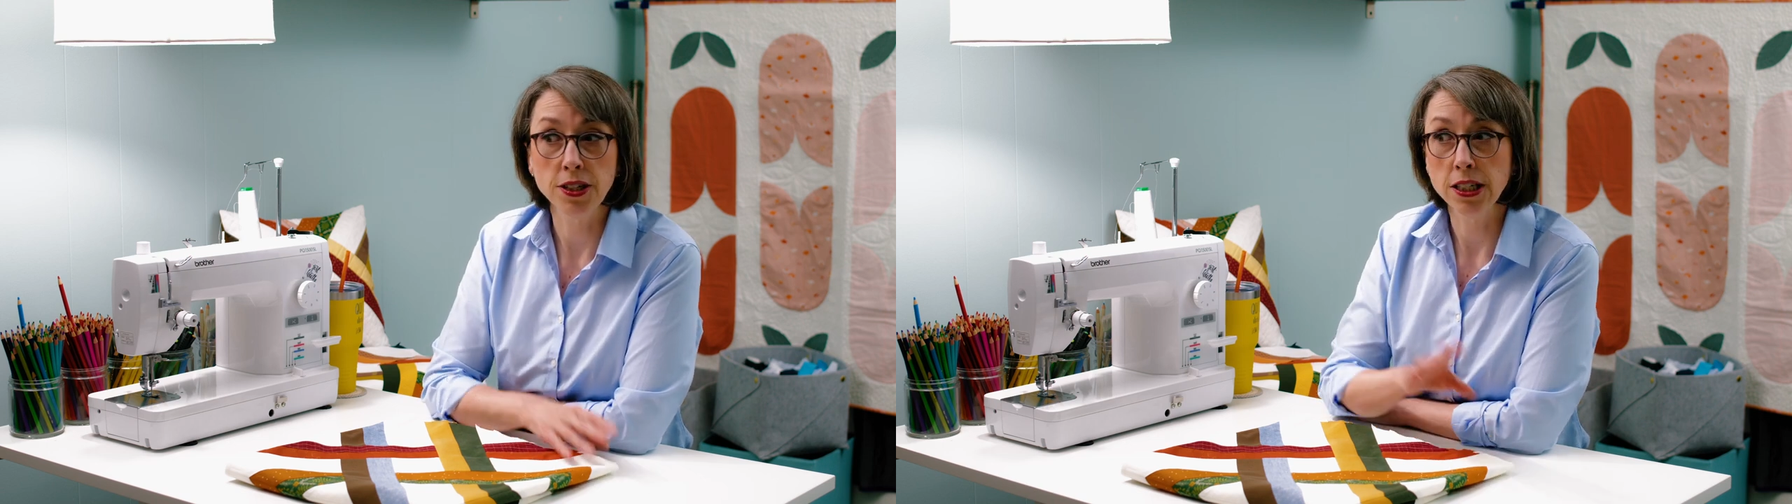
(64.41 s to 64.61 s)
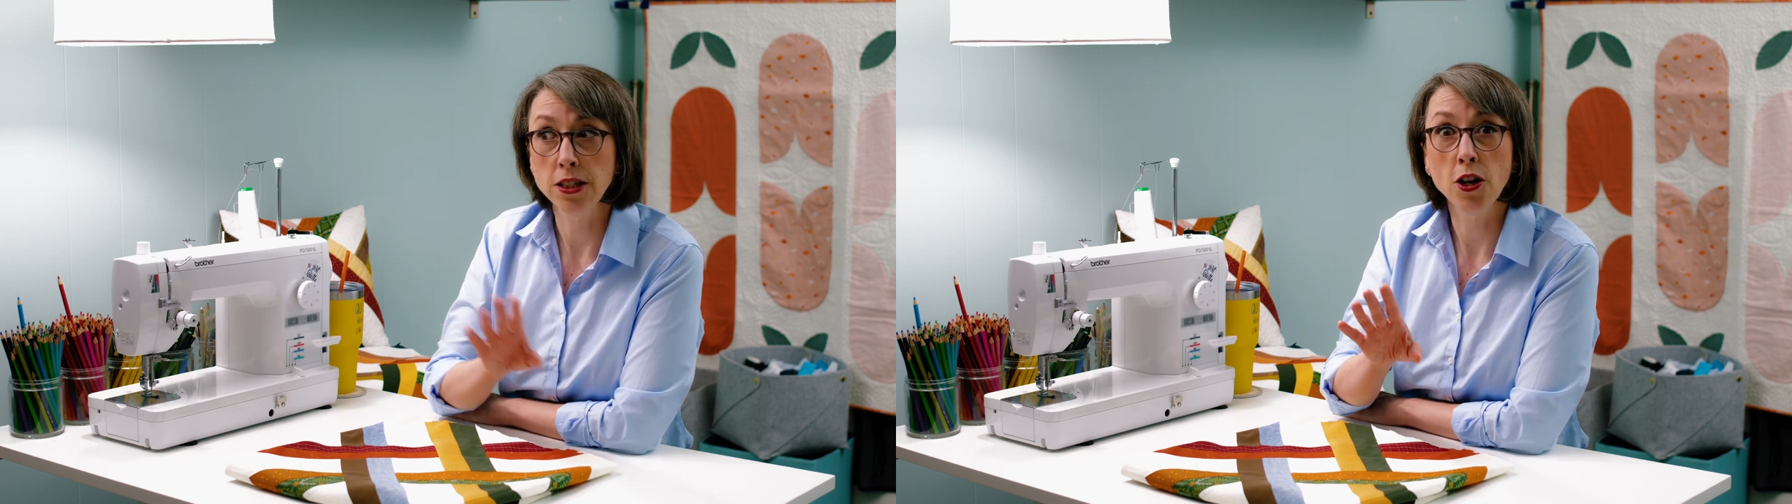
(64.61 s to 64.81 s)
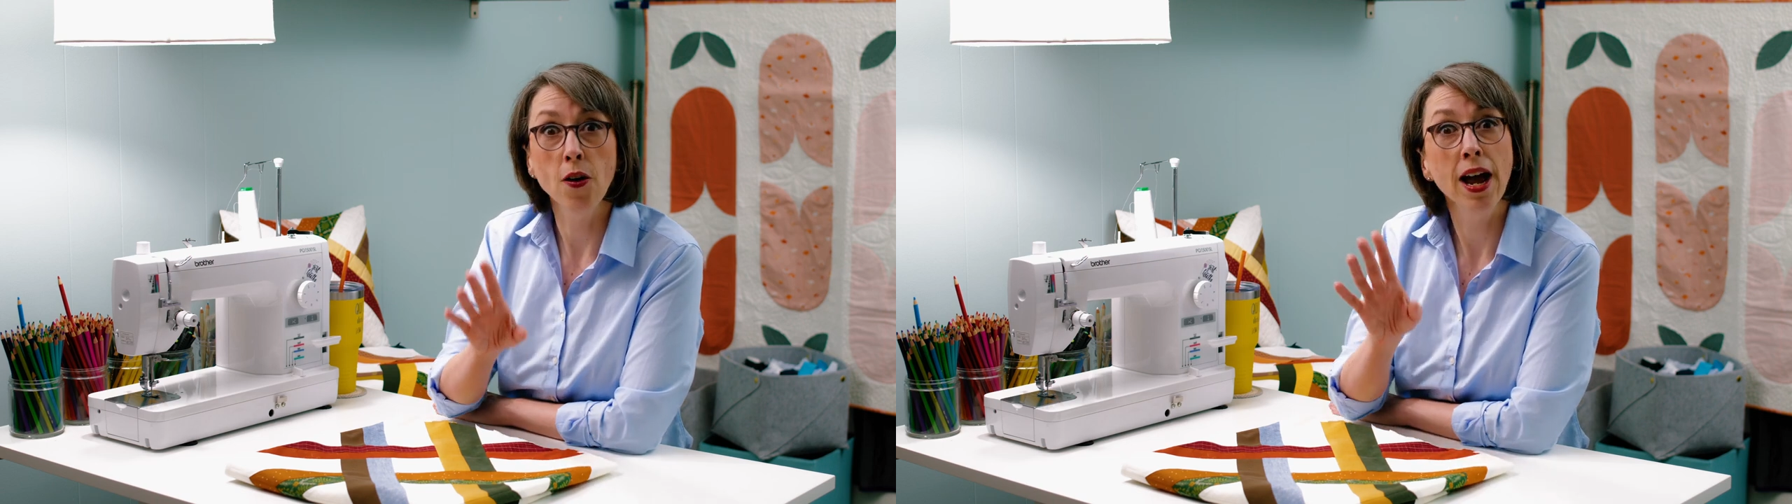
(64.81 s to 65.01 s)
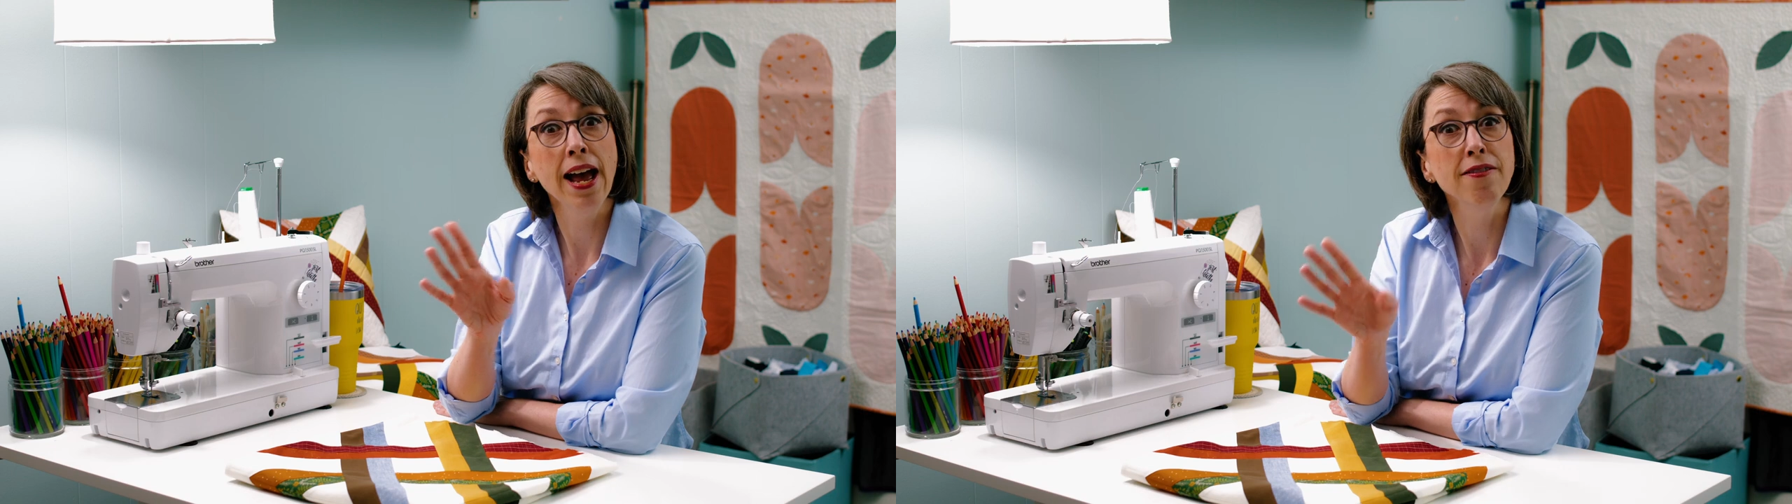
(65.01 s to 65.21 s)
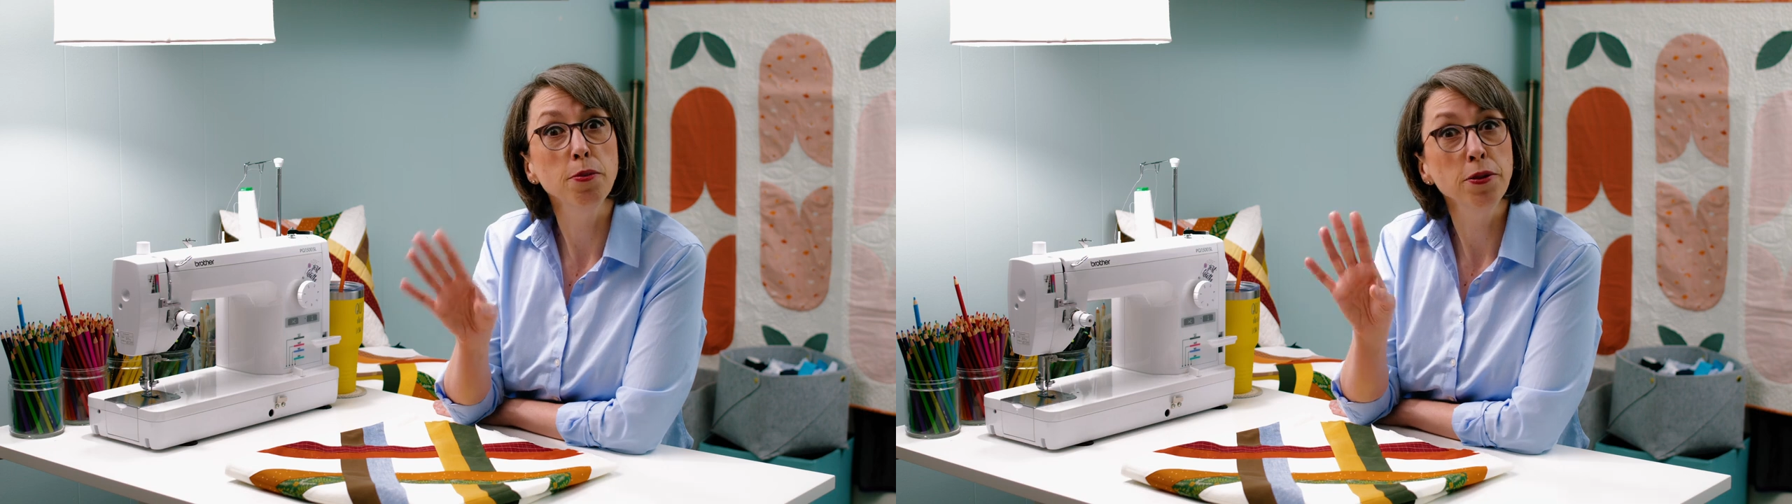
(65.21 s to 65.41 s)
And so I
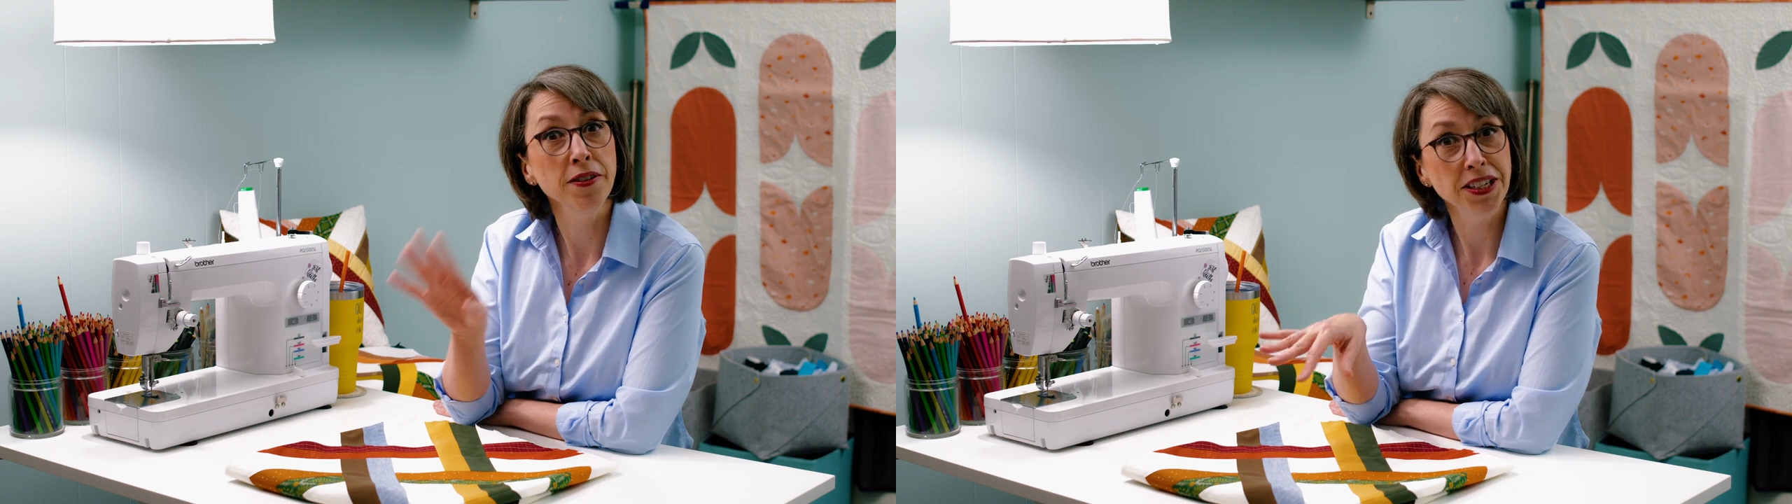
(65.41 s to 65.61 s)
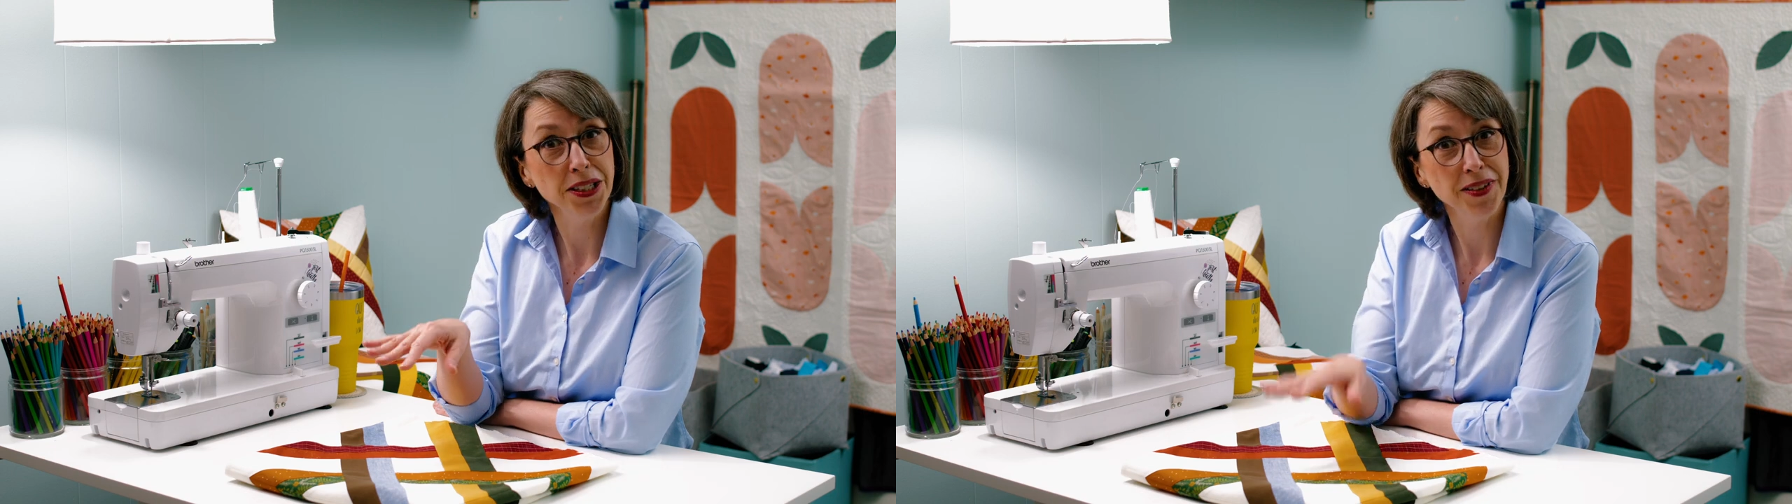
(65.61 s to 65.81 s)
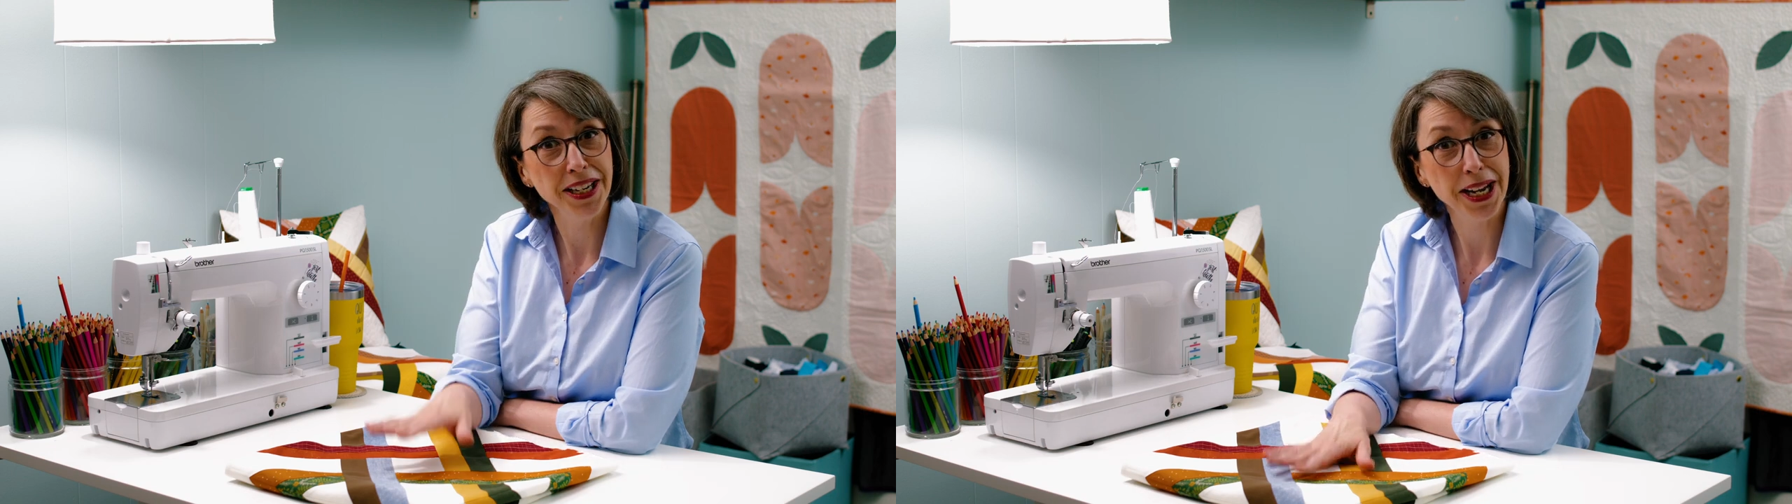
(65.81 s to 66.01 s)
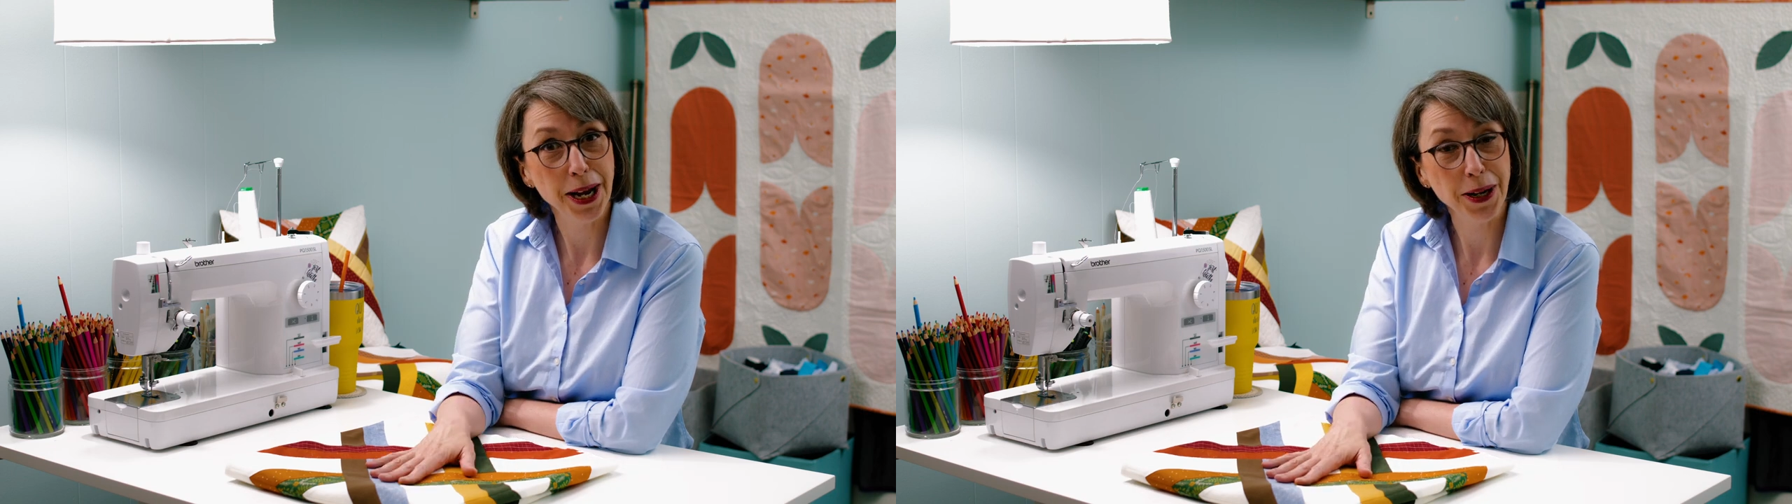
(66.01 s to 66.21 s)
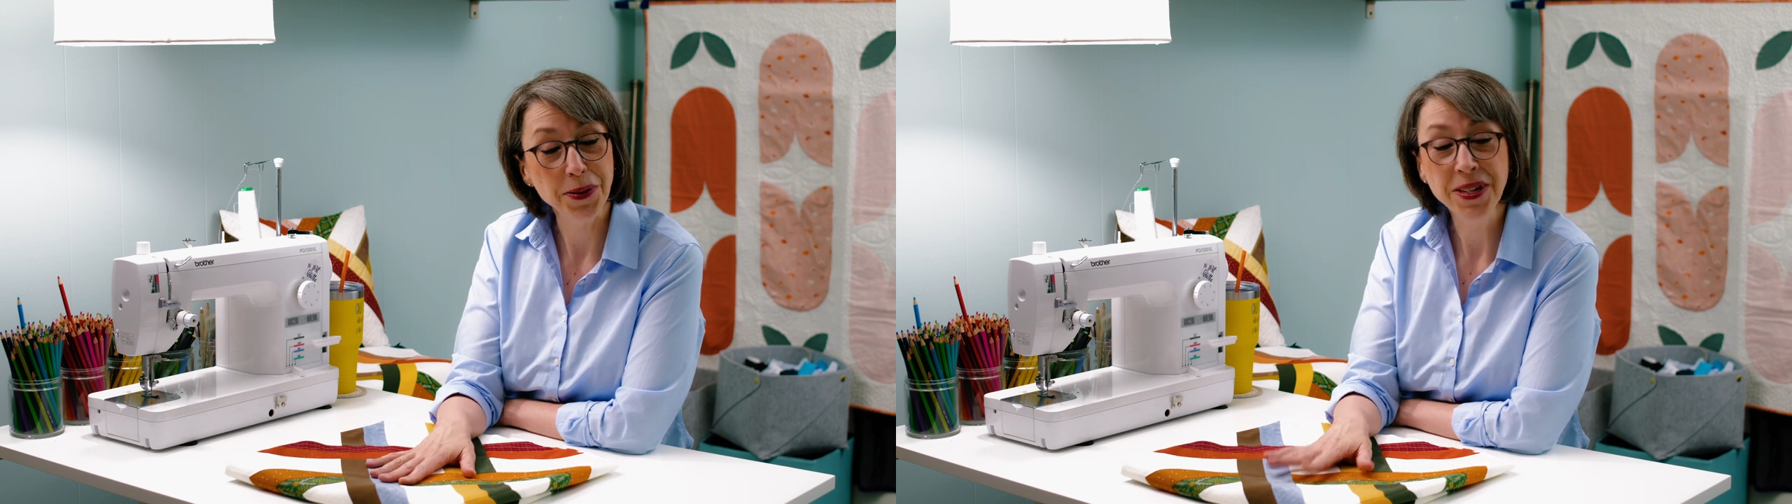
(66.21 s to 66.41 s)
have a previous
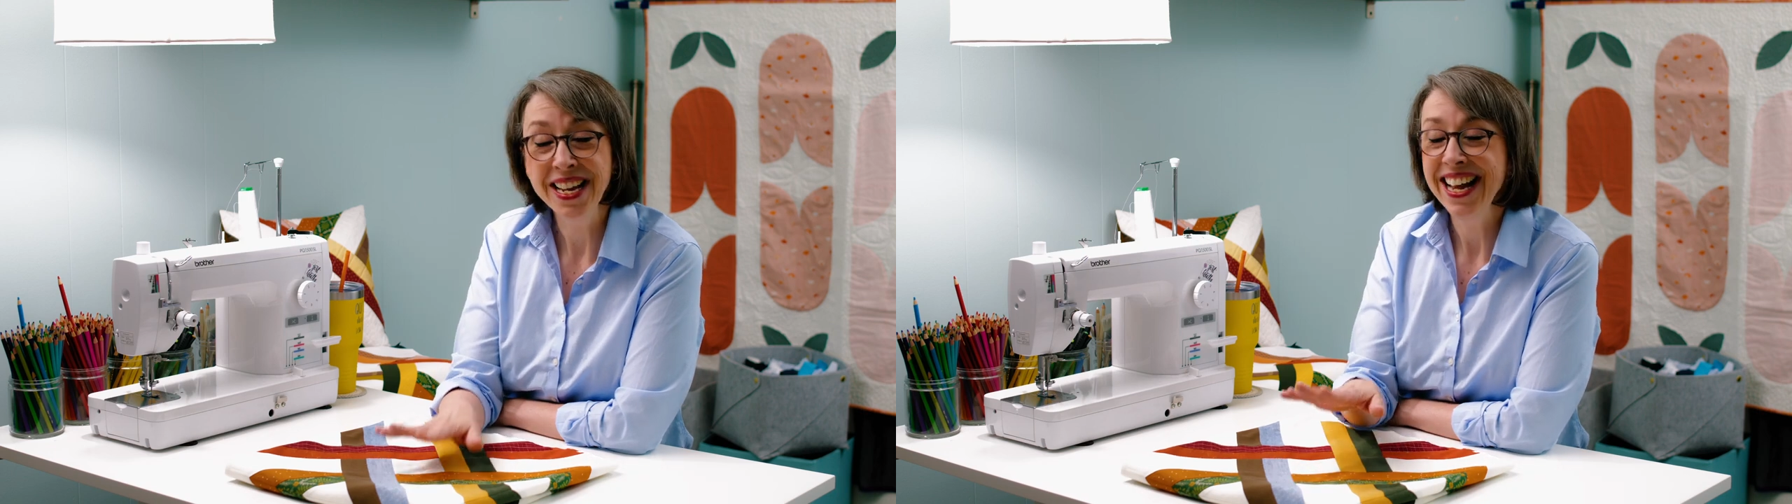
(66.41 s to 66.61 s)
video